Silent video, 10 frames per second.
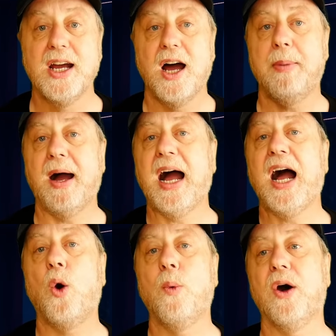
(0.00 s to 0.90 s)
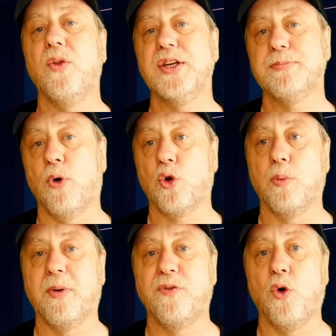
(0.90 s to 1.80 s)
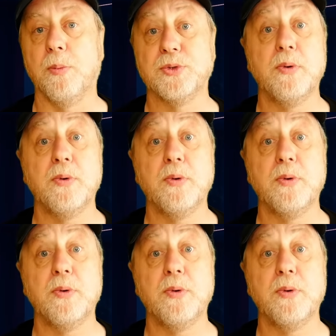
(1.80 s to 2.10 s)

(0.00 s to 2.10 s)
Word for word: about how well this model performs.